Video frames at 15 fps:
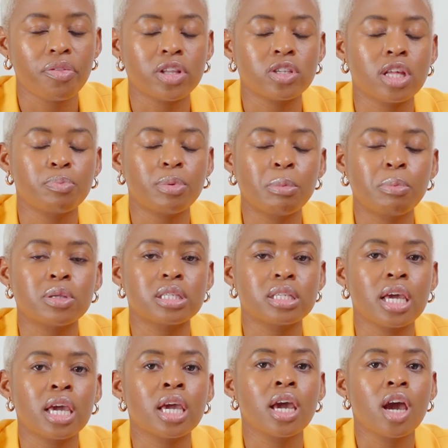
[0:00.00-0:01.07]
that so that people
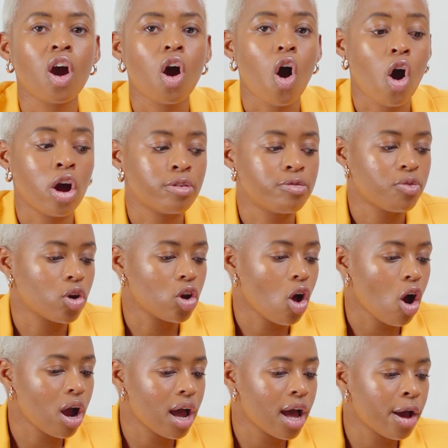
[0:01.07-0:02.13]
stay on for
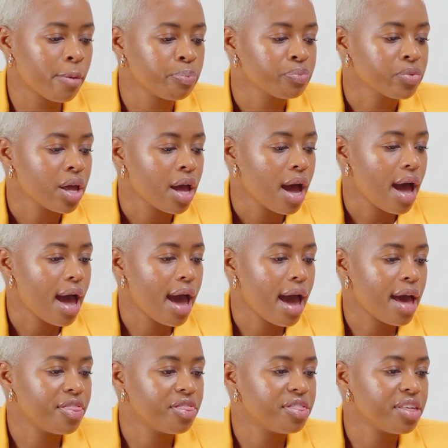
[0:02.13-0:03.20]
longer.
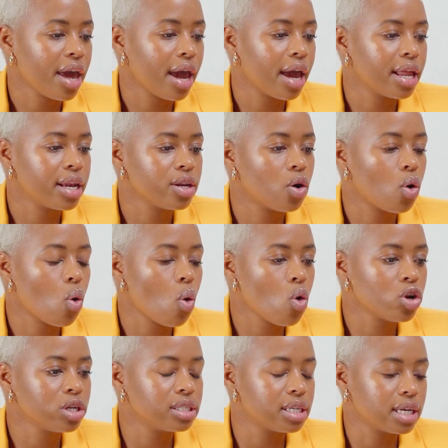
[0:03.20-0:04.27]
And then
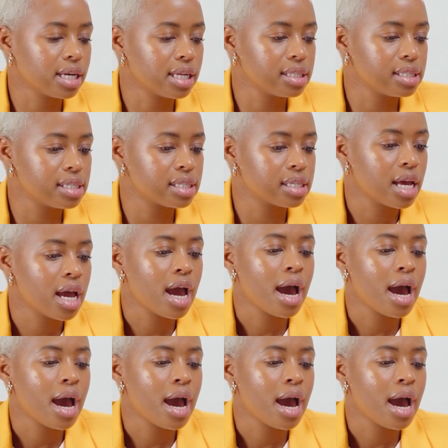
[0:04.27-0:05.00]
audience.